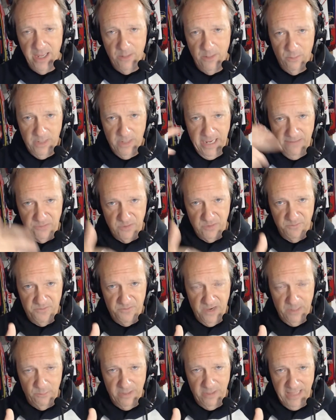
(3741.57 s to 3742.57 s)
We'll have some
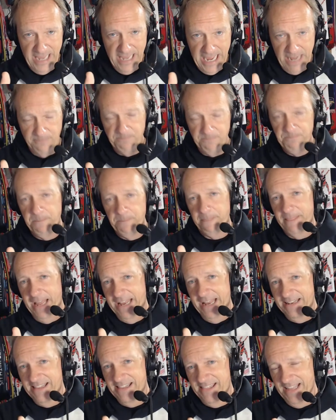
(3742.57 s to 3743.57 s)
fun with that.
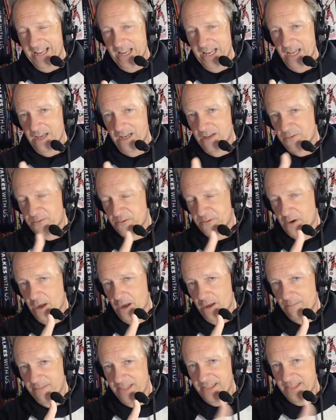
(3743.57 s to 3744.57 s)
And then
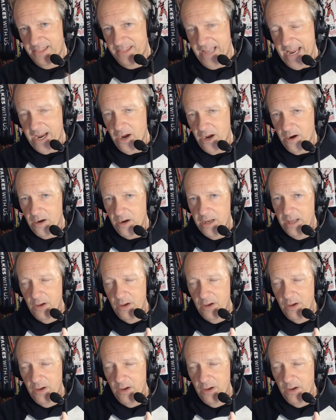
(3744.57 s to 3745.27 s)
from there,